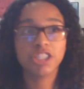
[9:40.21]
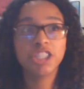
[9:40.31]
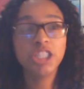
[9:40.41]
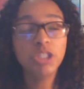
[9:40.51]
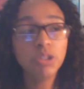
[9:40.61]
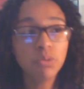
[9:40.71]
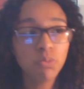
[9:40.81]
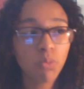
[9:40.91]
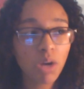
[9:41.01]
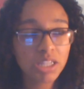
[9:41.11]
She
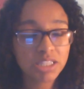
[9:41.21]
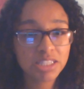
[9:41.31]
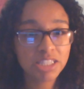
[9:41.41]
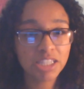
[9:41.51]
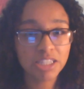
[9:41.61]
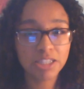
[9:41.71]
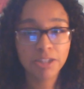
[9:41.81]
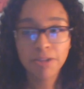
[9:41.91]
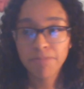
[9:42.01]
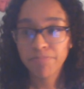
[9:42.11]
wants to,
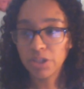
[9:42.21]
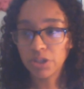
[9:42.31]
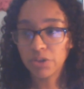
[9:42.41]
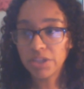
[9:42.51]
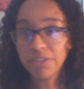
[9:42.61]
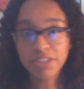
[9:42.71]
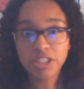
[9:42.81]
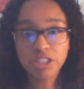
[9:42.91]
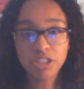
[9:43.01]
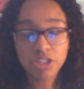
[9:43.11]

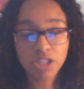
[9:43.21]
even